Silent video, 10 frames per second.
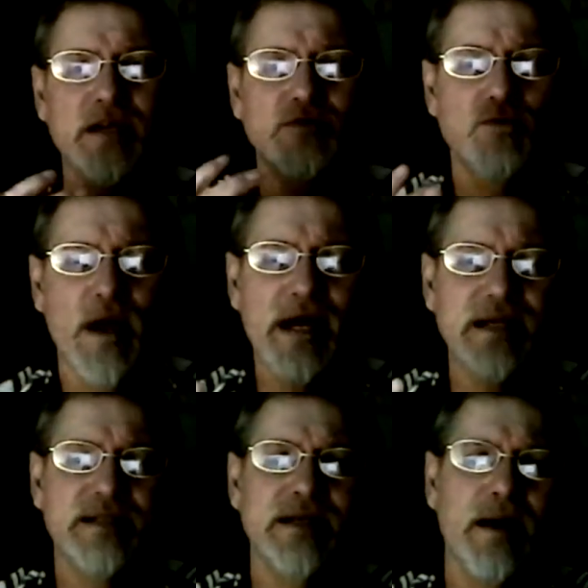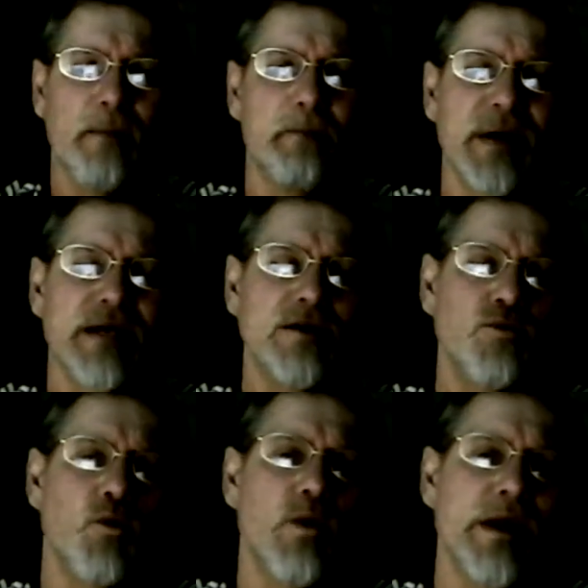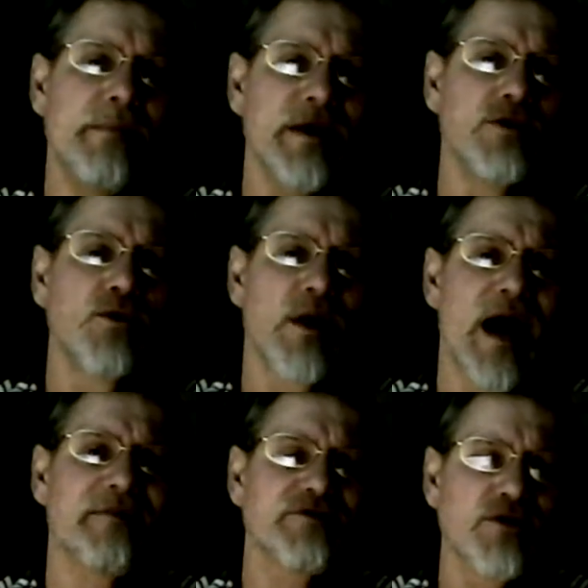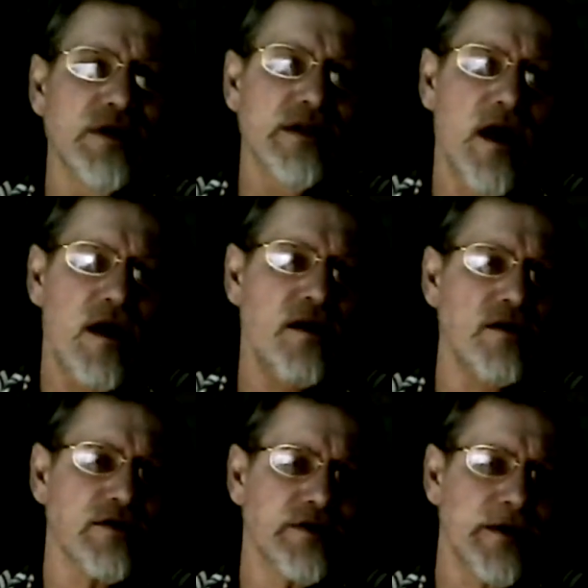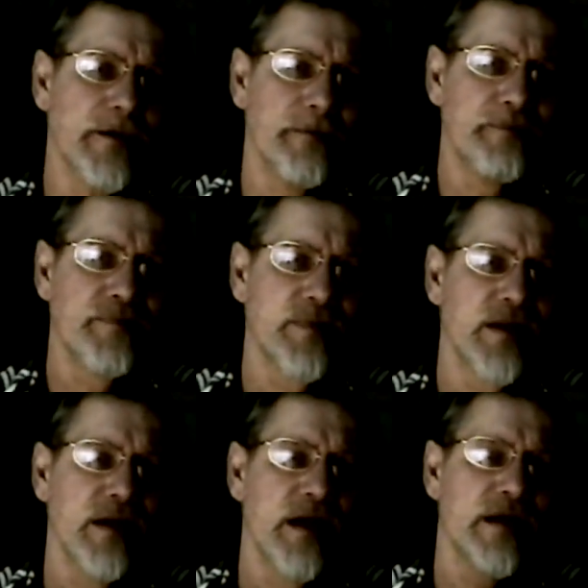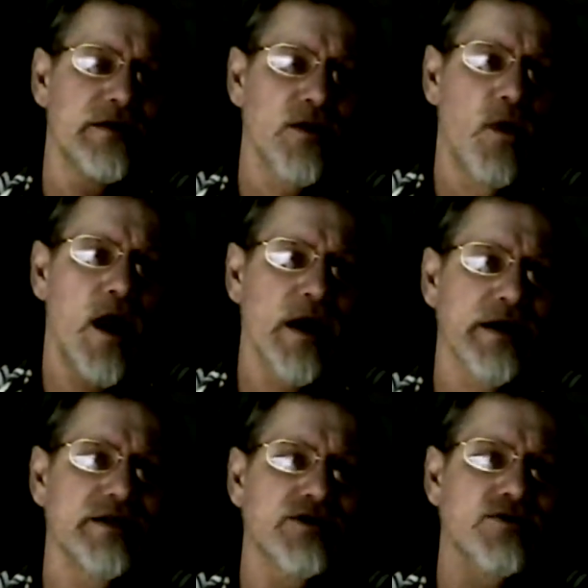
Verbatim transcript: He's raising up men and women who are after his heart. And they're walking